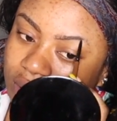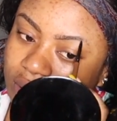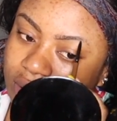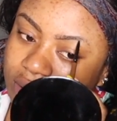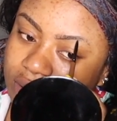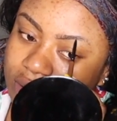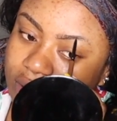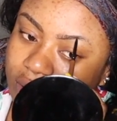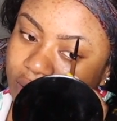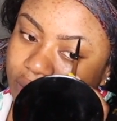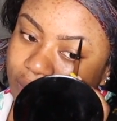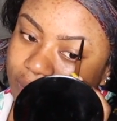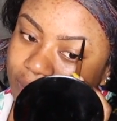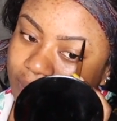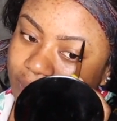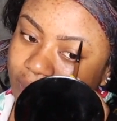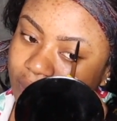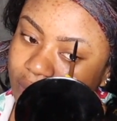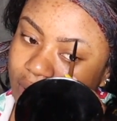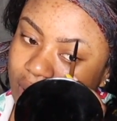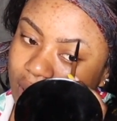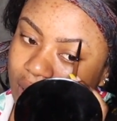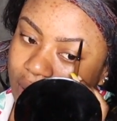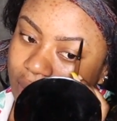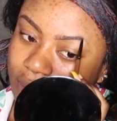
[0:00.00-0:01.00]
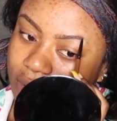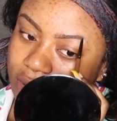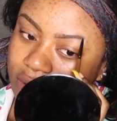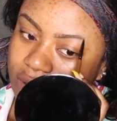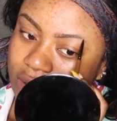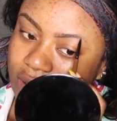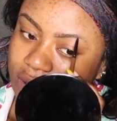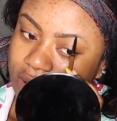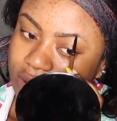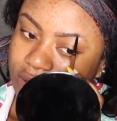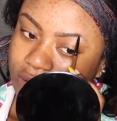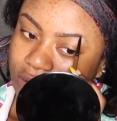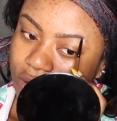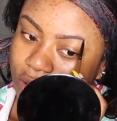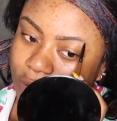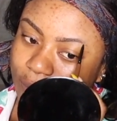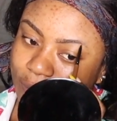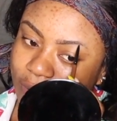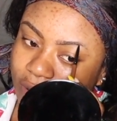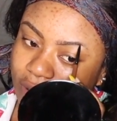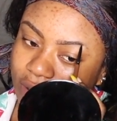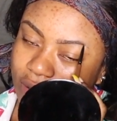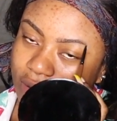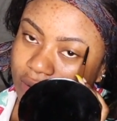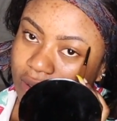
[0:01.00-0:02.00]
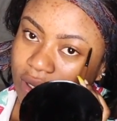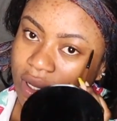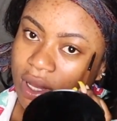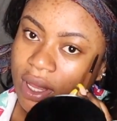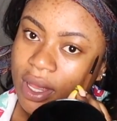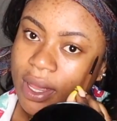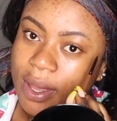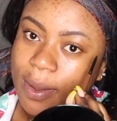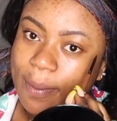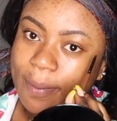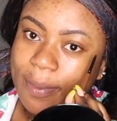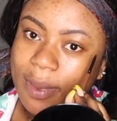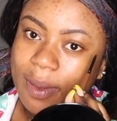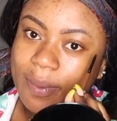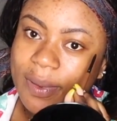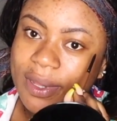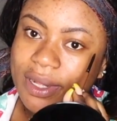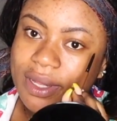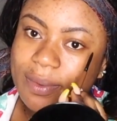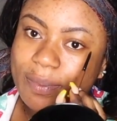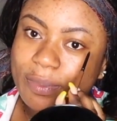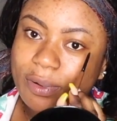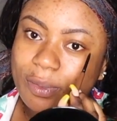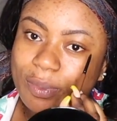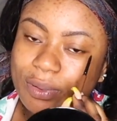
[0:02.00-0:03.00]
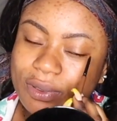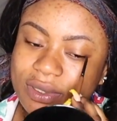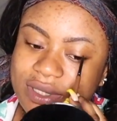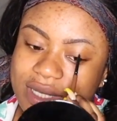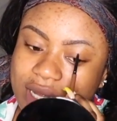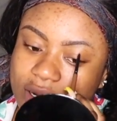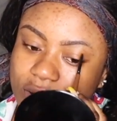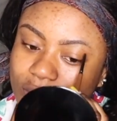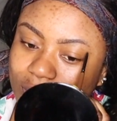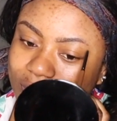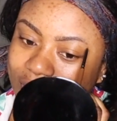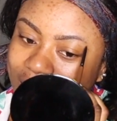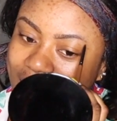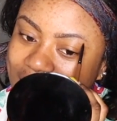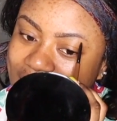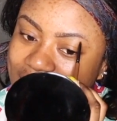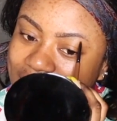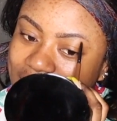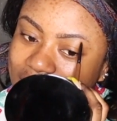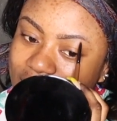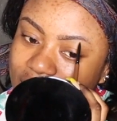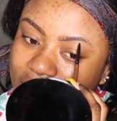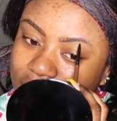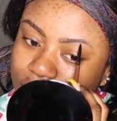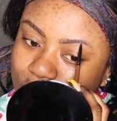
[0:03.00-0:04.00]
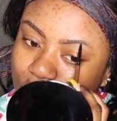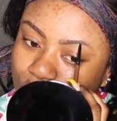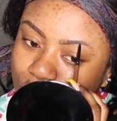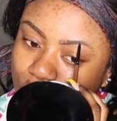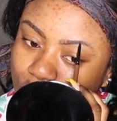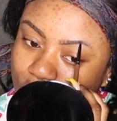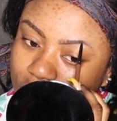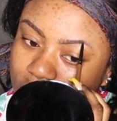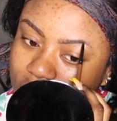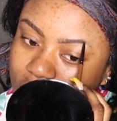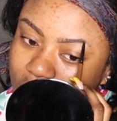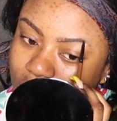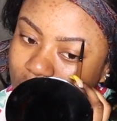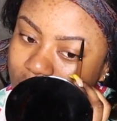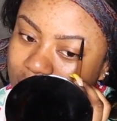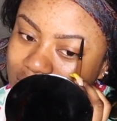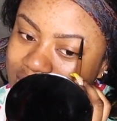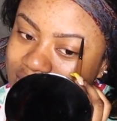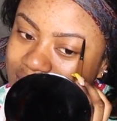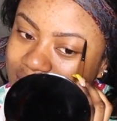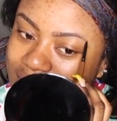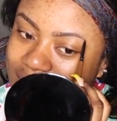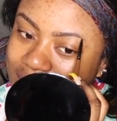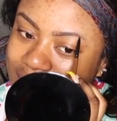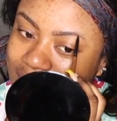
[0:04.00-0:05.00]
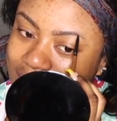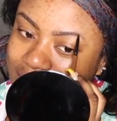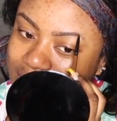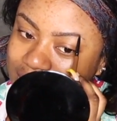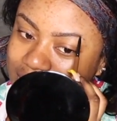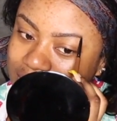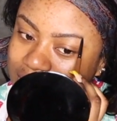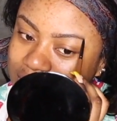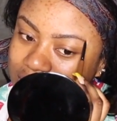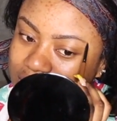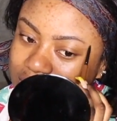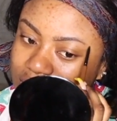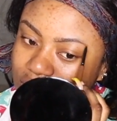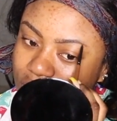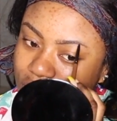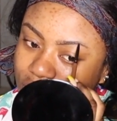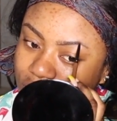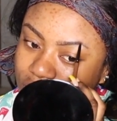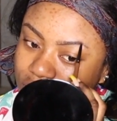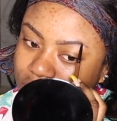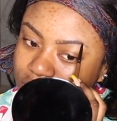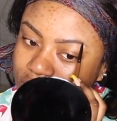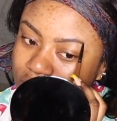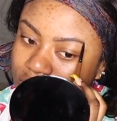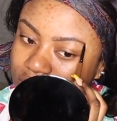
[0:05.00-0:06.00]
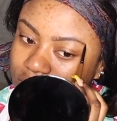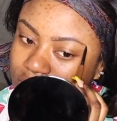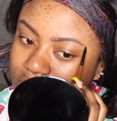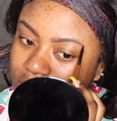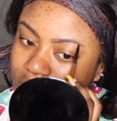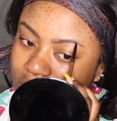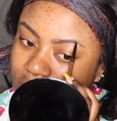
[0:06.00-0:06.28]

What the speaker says: So I was just hoping maybe the proposal will be like, you know, the ones that I see on